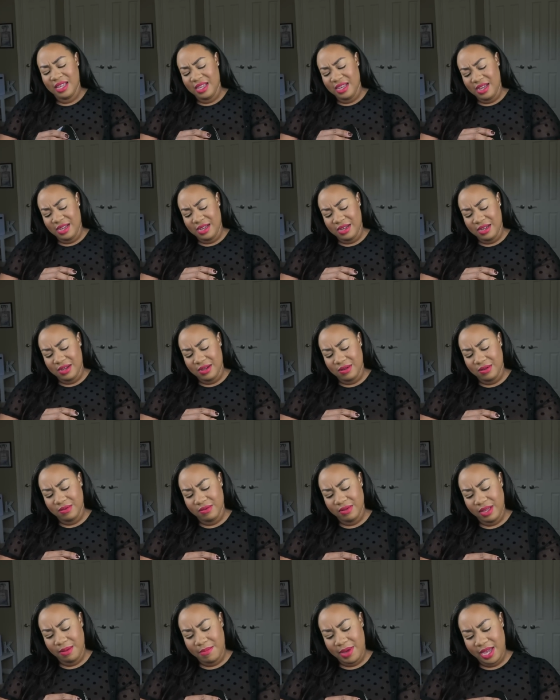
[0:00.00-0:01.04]

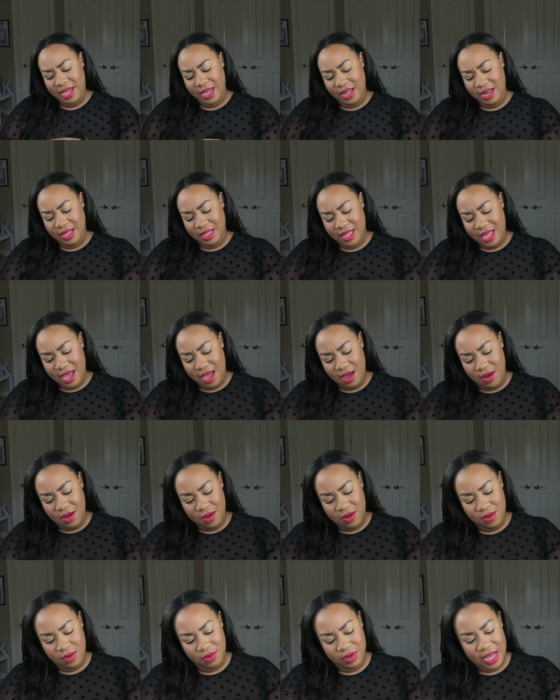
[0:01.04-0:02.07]
Am I getting that
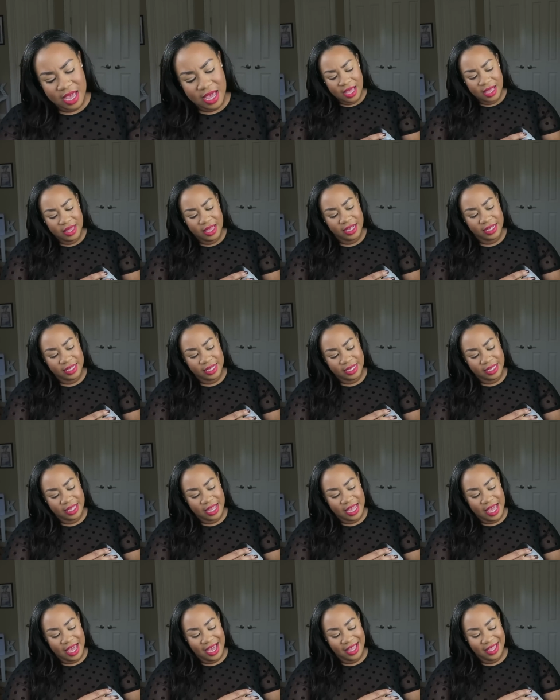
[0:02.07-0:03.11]
old? This is
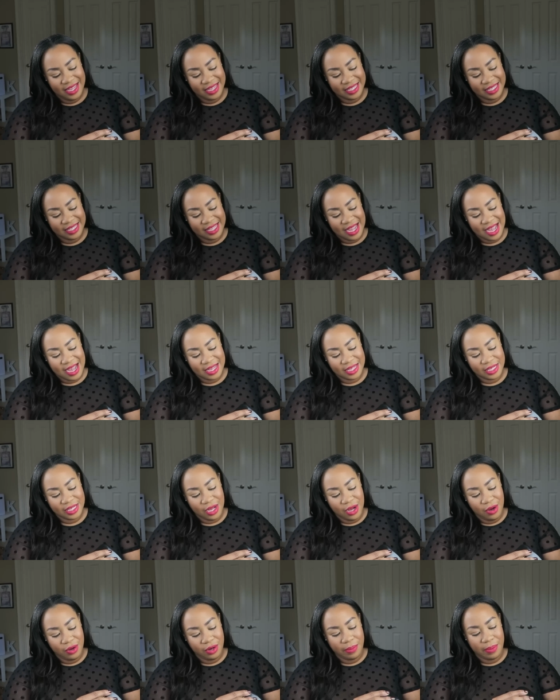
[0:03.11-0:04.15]
the L'Extase
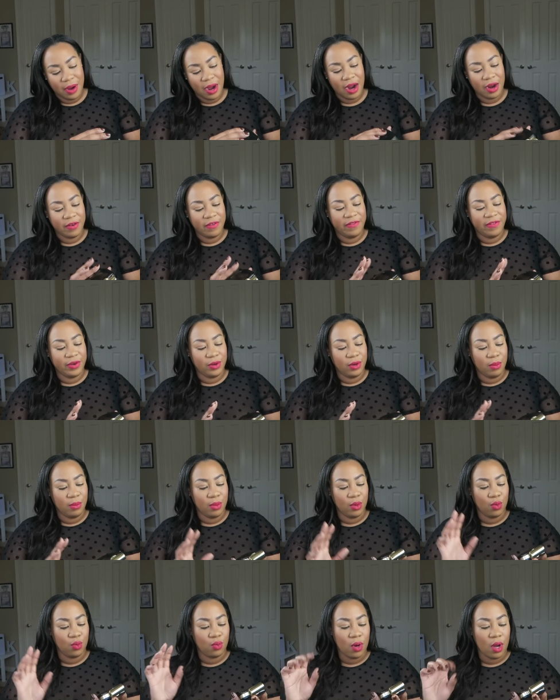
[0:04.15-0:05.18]
Eau de
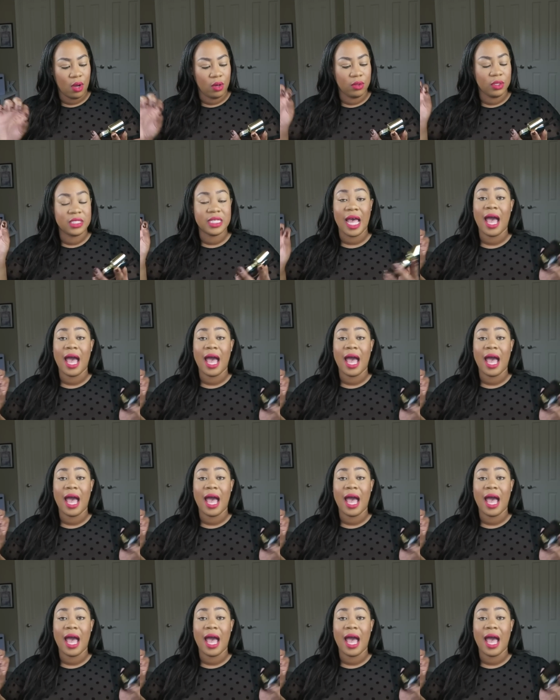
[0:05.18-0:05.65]
Parfum Rose